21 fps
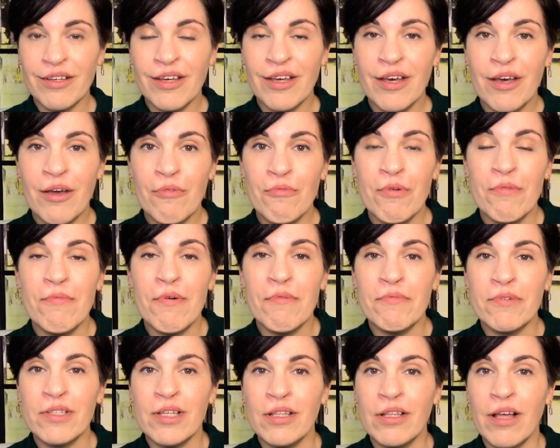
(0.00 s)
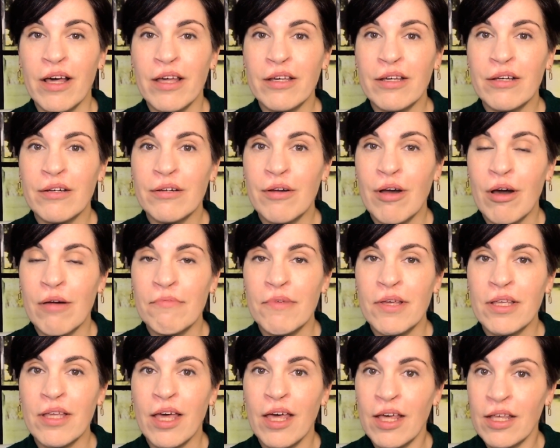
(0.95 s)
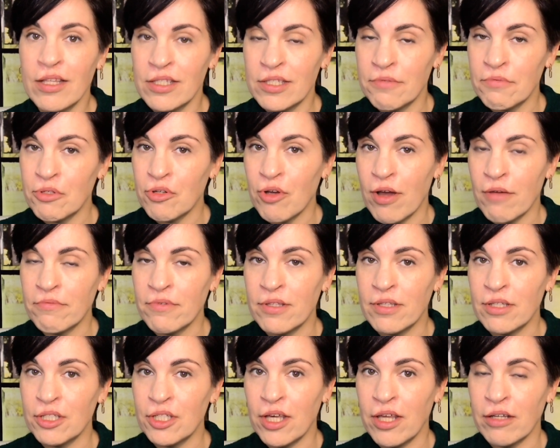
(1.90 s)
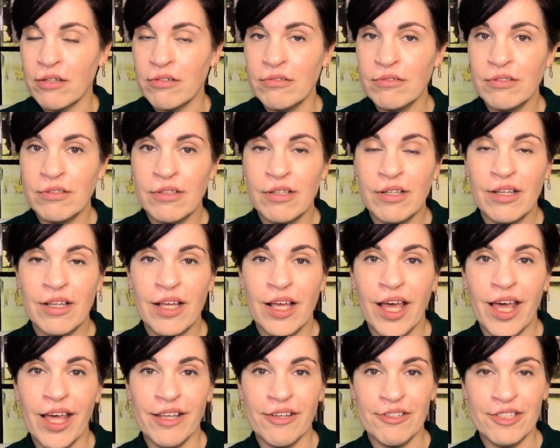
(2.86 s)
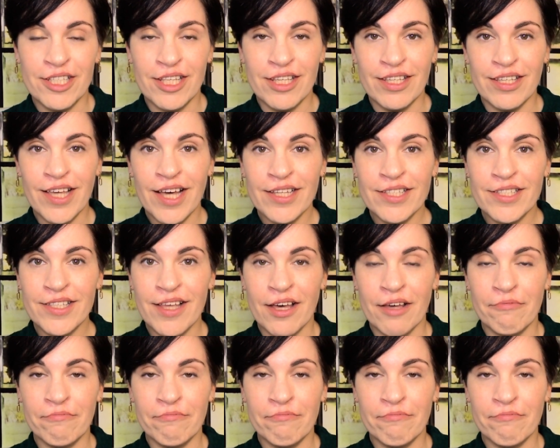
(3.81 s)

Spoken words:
Remember to like, comment, and subscribe to the channel, and I'll see you next time.